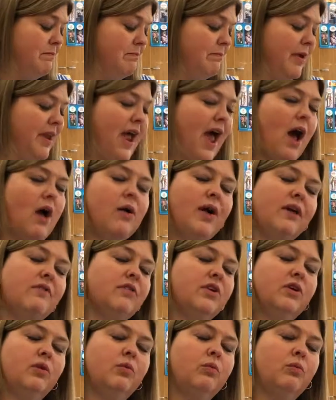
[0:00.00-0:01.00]
But
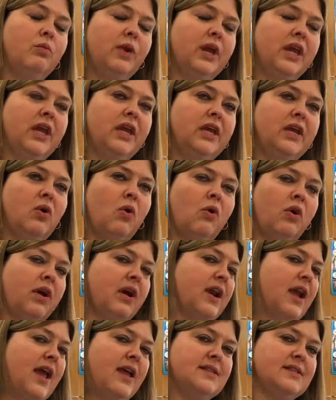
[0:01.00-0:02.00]
however we
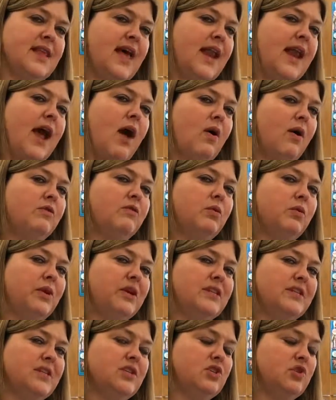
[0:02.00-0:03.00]
organize that, however
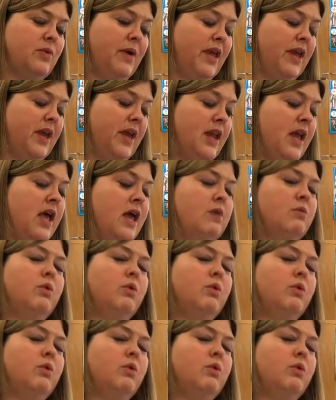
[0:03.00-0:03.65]
we situate it,